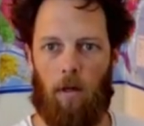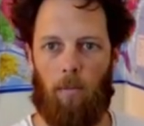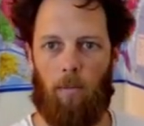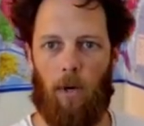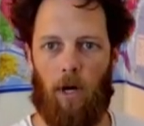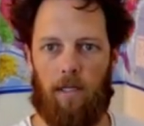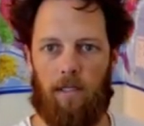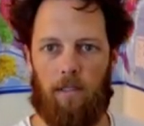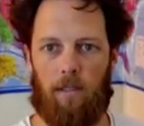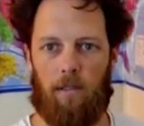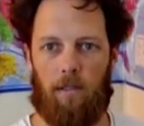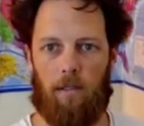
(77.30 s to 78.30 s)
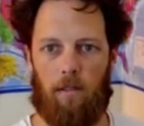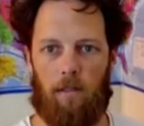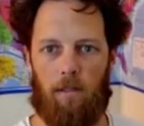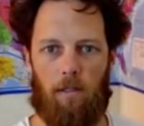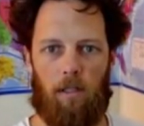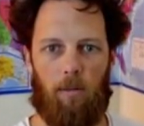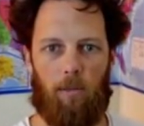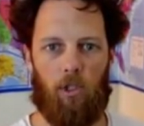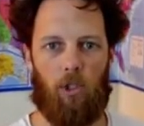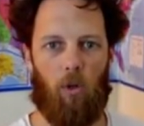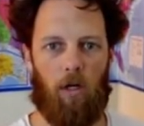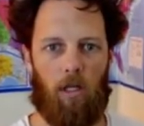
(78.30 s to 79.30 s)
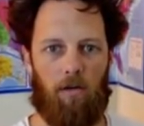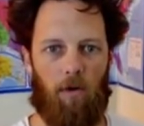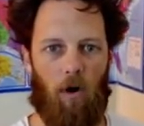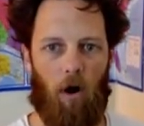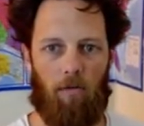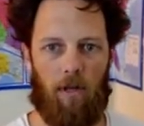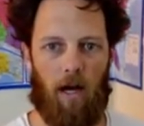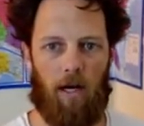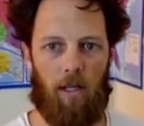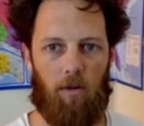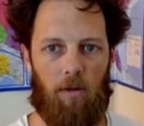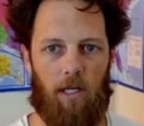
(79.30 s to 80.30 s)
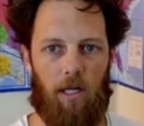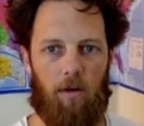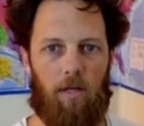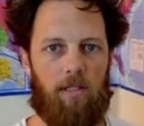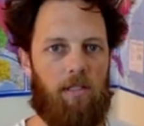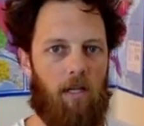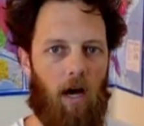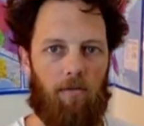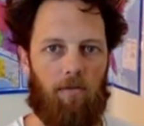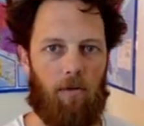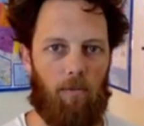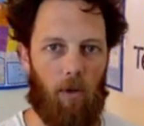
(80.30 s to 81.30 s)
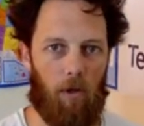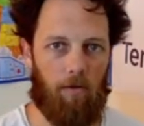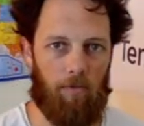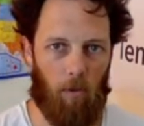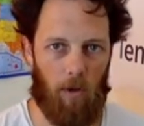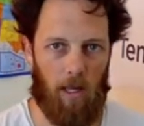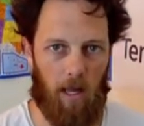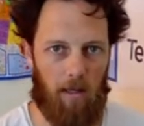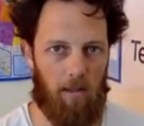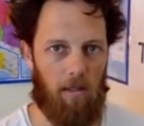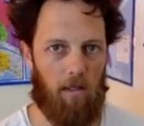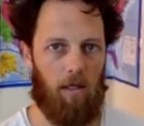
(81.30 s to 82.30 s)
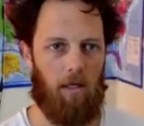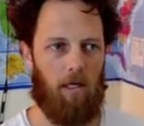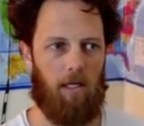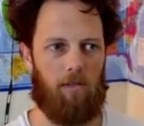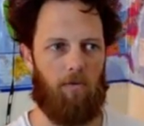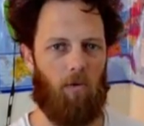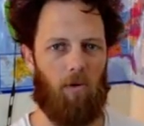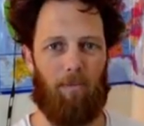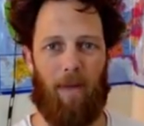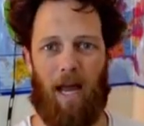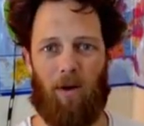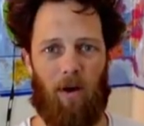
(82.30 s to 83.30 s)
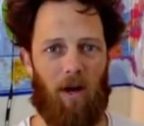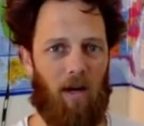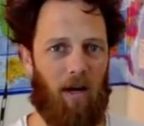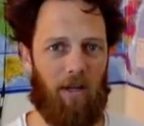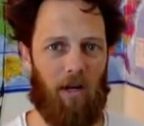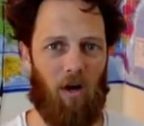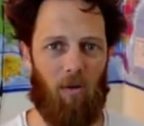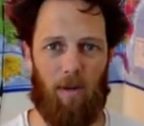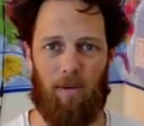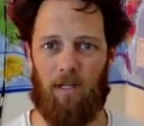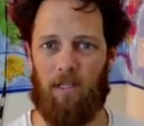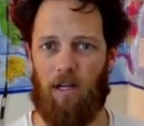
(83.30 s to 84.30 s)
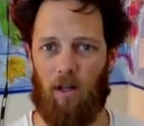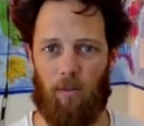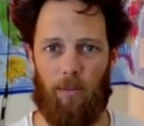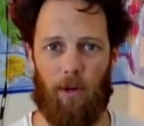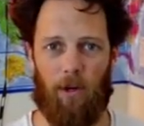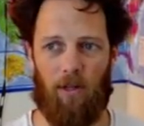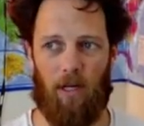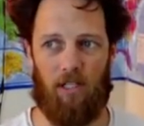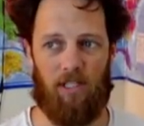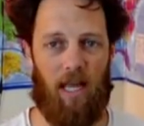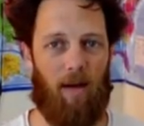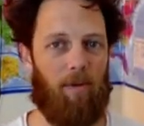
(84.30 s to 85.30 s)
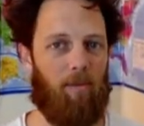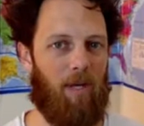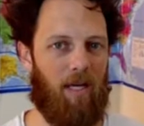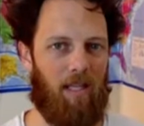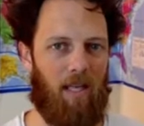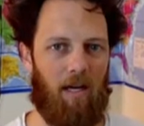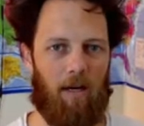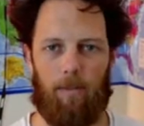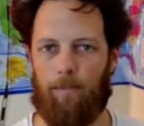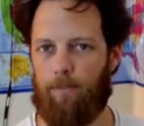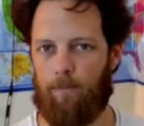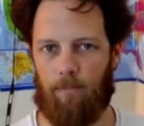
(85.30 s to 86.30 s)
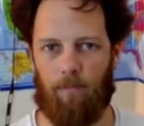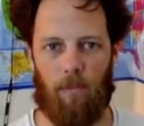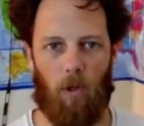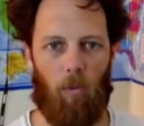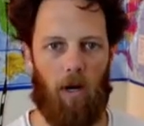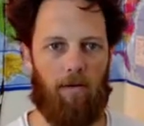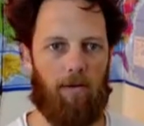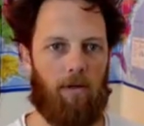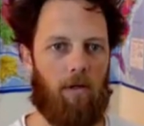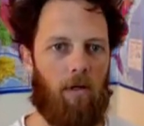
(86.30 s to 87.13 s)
But the majority of all the audio in here is not for bird 48. It's for background audio, maybe another bird that just happened to be in there, whatever.